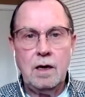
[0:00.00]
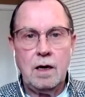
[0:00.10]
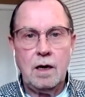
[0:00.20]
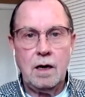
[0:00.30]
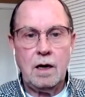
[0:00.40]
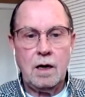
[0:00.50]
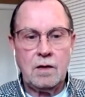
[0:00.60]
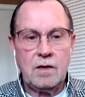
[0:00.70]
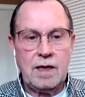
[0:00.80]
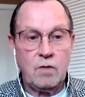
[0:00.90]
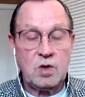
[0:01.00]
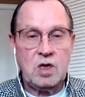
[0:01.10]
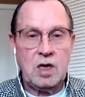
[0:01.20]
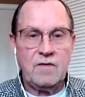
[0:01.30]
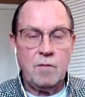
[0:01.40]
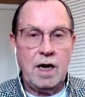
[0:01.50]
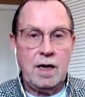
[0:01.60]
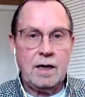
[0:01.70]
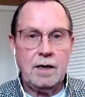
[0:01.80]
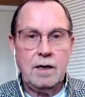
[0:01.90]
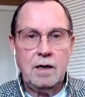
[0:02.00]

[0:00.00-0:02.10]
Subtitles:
that will save money.